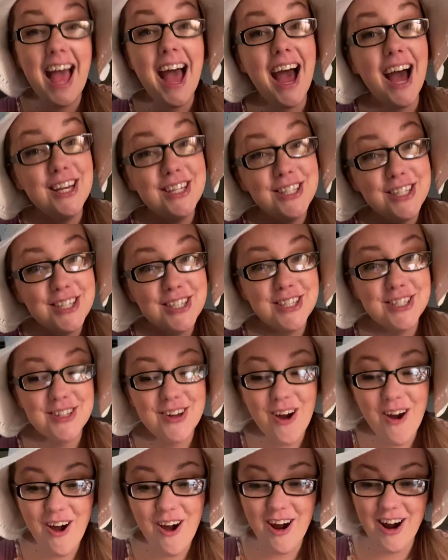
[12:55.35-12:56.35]
A
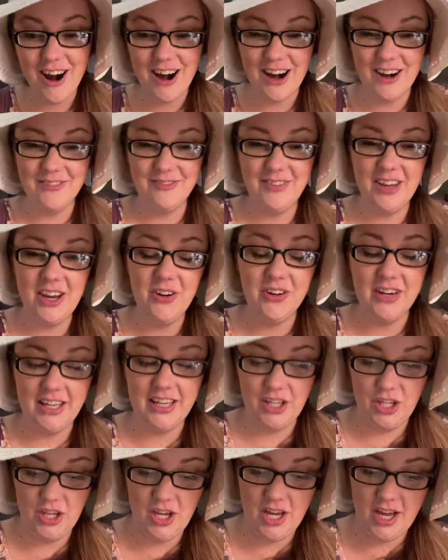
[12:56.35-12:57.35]
star. Very
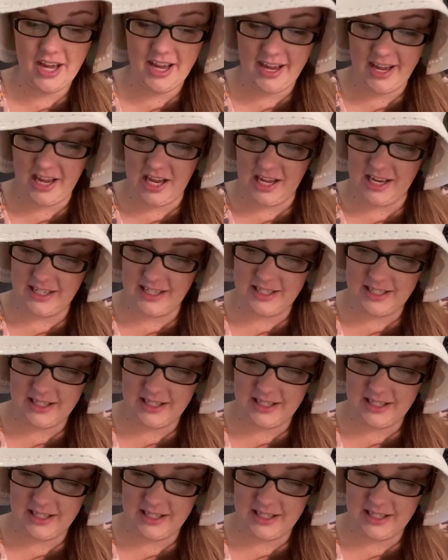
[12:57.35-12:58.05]
good.